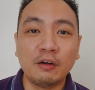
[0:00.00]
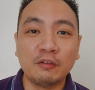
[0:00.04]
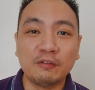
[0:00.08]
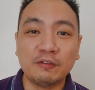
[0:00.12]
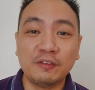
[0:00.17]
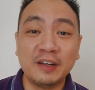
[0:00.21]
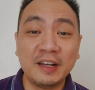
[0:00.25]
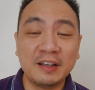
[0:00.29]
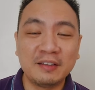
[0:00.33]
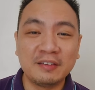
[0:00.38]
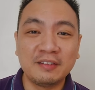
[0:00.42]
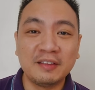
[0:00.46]

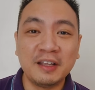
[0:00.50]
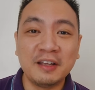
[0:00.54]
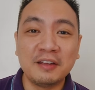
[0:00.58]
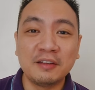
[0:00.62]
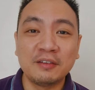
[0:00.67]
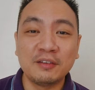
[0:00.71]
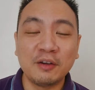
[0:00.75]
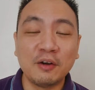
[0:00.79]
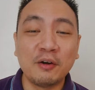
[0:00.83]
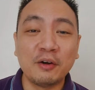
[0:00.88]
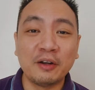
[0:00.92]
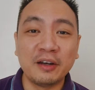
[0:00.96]
of
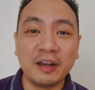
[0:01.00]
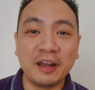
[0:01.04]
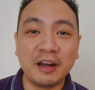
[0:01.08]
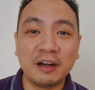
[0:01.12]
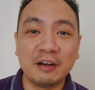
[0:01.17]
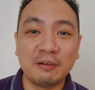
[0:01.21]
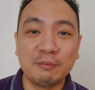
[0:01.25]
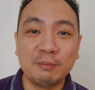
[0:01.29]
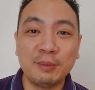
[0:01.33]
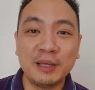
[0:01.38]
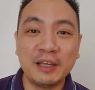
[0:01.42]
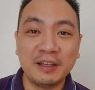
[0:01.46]
listings on
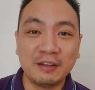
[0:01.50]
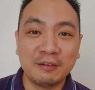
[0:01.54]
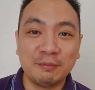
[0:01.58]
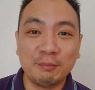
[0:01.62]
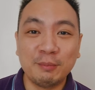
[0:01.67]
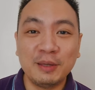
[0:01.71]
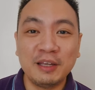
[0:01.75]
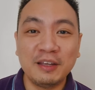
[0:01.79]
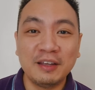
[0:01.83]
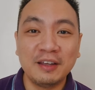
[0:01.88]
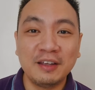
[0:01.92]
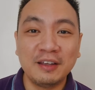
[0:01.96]

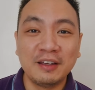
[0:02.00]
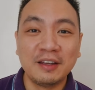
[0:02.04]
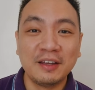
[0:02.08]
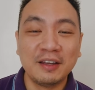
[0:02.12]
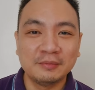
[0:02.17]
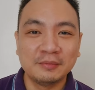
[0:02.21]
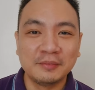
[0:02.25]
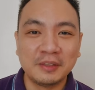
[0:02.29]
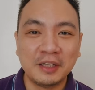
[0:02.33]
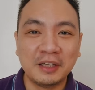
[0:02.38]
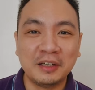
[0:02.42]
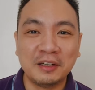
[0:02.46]
Airbnb.
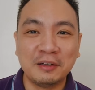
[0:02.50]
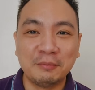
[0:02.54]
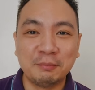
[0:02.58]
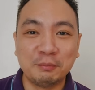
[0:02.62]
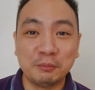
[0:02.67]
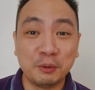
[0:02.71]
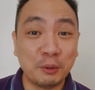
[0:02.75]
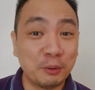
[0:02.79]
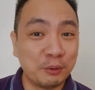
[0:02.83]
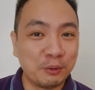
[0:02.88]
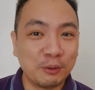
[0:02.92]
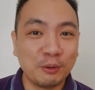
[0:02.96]

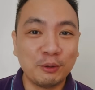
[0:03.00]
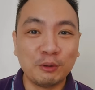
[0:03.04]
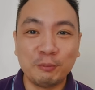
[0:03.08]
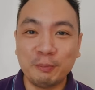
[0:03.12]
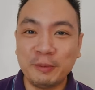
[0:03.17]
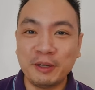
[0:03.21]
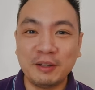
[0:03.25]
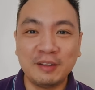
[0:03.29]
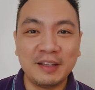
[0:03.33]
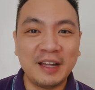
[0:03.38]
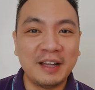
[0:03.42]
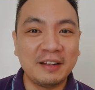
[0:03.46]
Don't
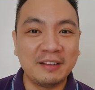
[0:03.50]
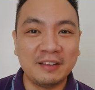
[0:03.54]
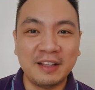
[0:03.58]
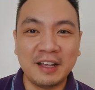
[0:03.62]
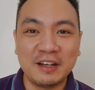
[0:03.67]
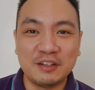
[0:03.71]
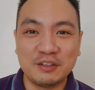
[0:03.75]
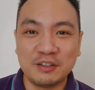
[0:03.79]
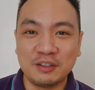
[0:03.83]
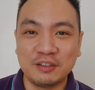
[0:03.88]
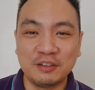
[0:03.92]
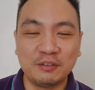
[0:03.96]
quote me on that,
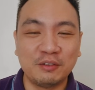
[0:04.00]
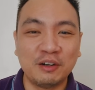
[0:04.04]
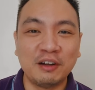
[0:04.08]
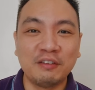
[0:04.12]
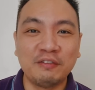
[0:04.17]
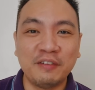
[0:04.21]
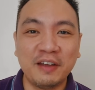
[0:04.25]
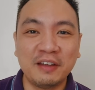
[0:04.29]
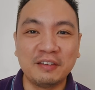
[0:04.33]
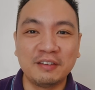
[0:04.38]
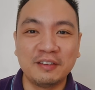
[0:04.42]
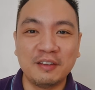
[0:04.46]
that's just a
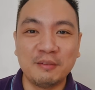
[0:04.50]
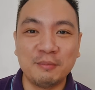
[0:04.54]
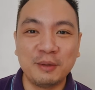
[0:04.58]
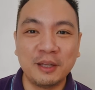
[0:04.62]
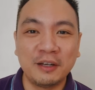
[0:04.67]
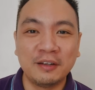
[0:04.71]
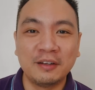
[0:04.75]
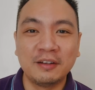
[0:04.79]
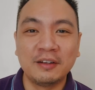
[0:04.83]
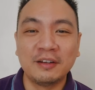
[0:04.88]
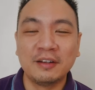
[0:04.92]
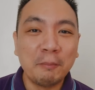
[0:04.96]
rough
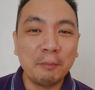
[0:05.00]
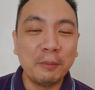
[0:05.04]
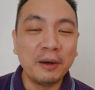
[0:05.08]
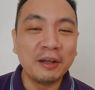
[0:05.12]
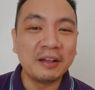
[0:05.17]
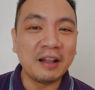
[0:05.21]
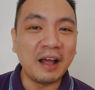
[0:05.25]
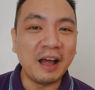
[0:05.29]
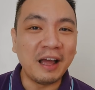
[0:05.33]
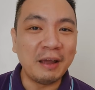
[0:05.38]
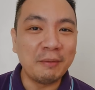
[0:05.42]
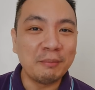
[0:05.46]
estimate.
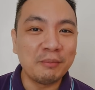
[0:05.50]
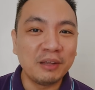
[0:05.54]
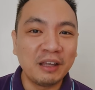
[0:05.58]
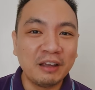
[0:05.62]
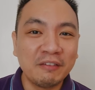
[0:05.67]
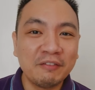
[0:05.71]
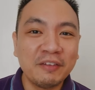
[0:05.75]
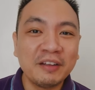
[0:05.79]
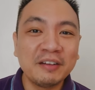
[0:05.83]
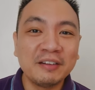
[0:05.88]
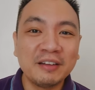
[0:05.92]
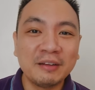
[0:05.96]
But I'm
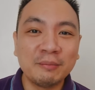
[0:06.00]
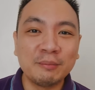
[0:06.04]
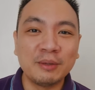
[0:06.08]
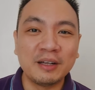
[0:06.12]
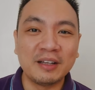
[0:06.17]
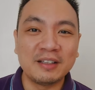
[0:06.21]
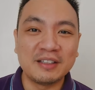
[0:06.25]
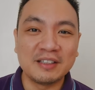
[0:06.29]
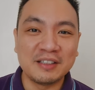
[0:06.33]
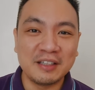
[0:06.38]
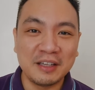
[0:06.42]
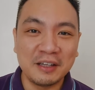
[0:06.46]
giving them
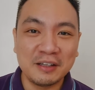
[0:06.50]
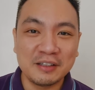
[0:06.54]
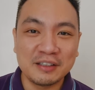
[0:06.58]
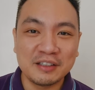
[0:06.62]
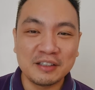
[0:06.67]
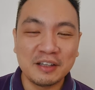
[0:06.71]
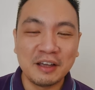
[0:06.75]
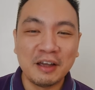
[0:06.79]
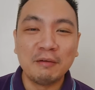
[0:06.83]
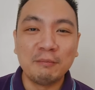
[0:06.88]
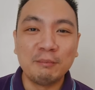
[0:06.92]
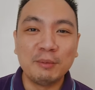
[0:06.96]
a
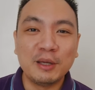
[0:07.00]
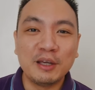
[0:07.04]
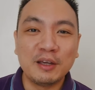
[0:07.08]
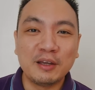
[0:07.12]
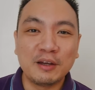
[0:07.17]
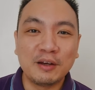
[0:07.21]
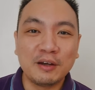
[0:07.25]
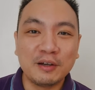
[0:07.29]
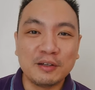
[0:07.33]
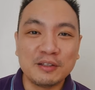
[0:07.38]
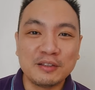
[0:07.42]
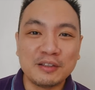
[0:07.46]
6
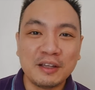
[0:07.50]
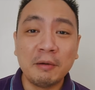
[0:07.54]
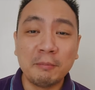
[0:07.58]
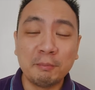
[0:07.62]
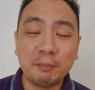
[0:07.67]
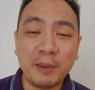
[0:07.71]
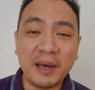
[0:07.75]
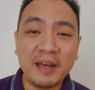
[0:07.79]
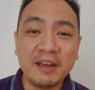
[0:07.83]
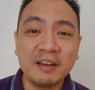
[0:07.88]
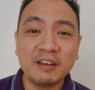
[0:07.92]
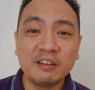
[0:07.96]
because
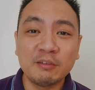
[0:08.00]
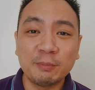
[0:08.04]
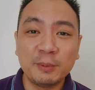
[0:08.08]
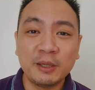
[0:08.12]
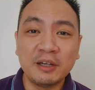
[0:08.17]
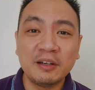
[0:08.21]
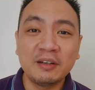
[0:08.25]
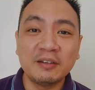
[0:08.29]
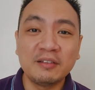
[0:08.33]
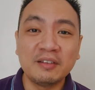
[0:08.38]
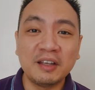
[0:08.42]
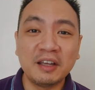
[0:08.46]
my
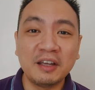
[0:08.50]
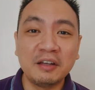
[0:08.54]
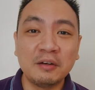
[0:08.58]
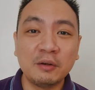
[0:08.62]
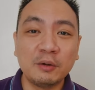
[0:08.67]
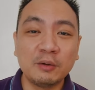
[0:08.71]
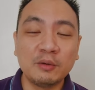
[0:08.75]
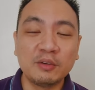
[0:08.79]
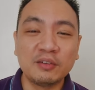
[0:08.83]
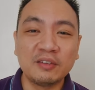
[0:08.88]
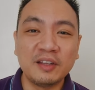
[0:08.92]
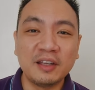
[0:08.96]
experience in
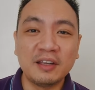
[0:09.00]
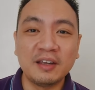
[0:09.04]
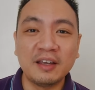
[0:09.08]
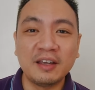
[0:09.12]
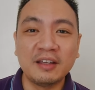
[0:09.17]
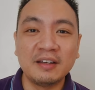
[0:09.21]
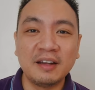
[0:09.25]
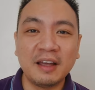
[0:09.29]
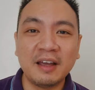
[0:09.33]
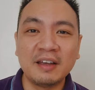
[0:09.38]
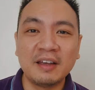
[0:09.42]
hosting in